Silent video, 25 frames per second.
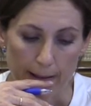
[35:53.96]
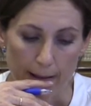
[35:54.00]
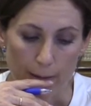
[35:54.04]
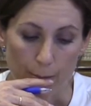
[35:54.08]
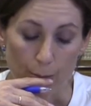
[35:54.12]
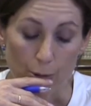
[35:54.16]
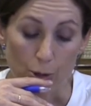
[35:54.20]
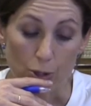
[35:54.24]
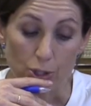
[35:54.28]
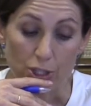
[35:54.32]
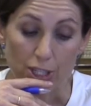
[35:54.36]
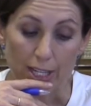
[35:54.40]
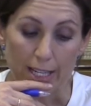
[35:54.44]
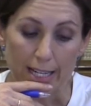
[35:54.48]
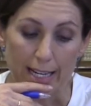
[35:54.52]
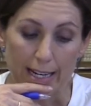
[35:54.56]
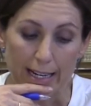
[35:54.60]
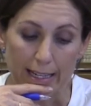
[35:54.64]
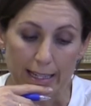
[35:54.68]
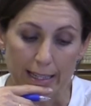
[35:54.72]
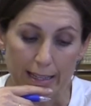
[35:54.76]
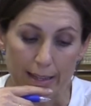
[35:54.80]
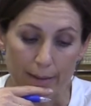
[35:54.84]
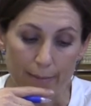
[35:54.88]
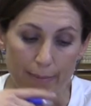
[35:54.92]
More
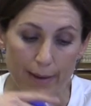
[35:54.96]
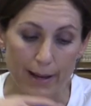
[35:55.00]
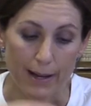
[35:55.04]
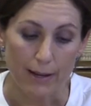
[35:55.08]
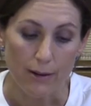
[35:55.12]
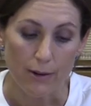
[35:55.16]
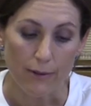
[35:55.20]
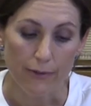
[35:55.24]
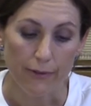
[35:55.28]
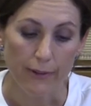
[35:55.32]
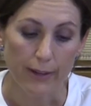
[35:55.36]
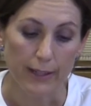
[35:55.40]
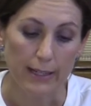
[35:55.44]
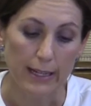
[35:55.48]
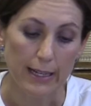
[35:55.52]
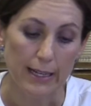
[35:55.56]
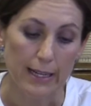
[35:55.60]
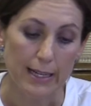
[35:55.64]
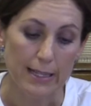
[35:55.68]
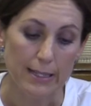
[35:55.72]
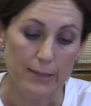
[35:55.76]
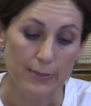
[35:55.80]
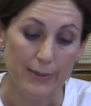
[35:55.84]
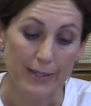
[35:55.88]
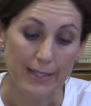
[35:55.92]
generally, the Bank of England
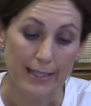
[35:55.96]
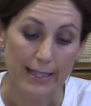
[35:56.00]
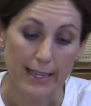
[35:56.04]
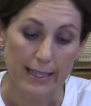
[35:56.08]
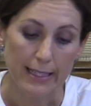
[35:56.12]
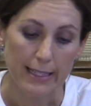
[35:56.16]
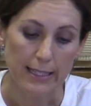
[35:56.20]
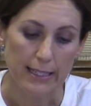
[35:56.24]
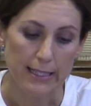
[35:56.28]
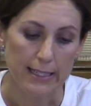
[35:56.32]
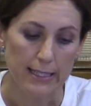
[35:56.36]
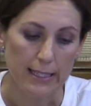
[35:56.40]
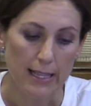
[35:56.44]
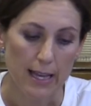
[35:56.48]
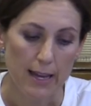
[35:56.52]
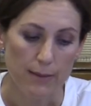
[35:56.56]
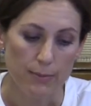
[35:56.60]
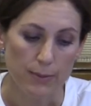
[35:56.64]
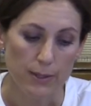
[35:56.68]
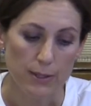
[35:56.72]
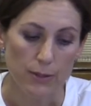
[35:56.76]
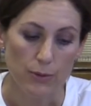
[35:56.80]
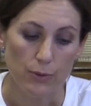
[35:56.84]
has been taking steps